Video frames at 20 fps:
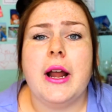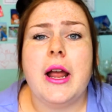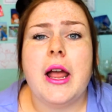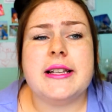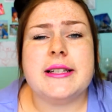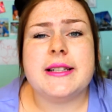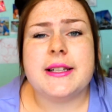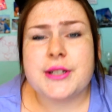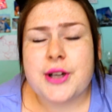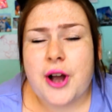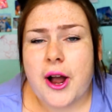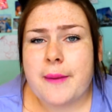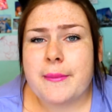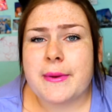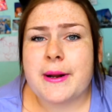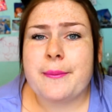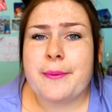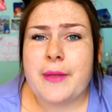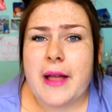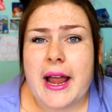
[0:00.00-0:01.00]
There's a time
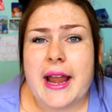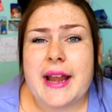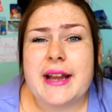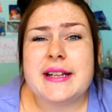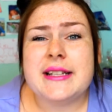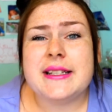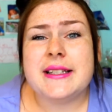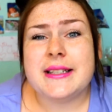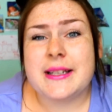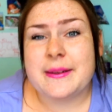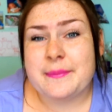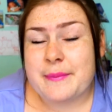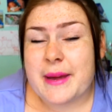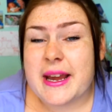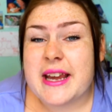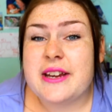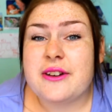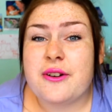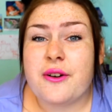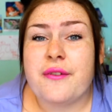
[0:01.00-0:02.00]
and a place to
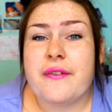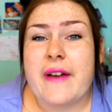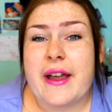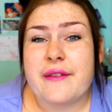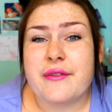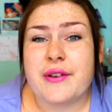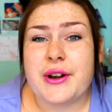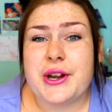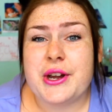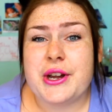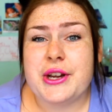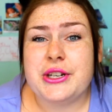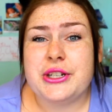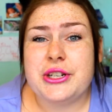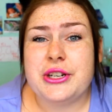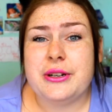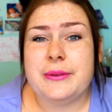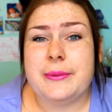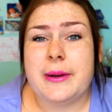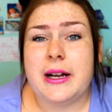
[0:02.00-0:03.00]
meet your favourite
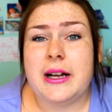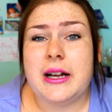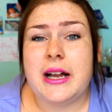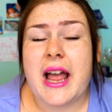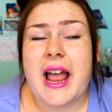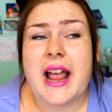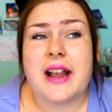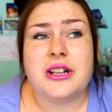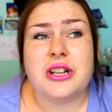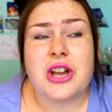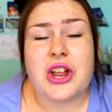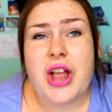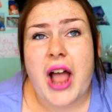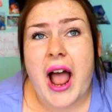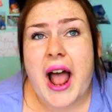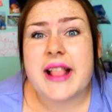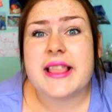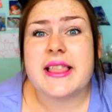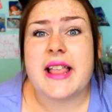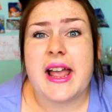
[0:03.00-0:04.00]
YouTuber, and
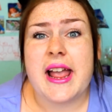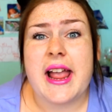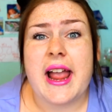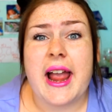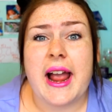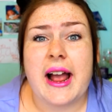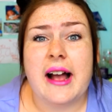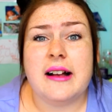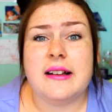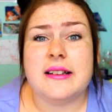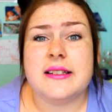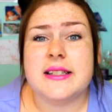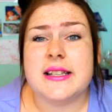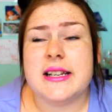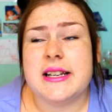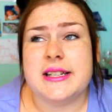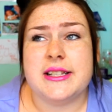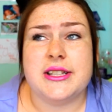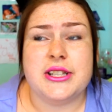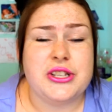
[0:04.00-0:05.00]
at their house
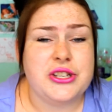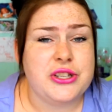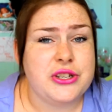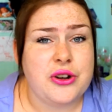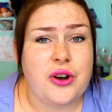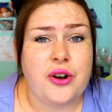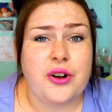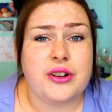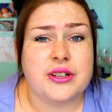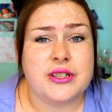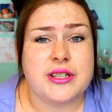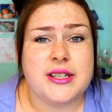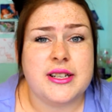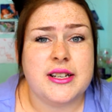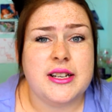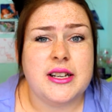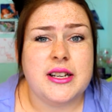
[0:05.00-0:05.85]
is not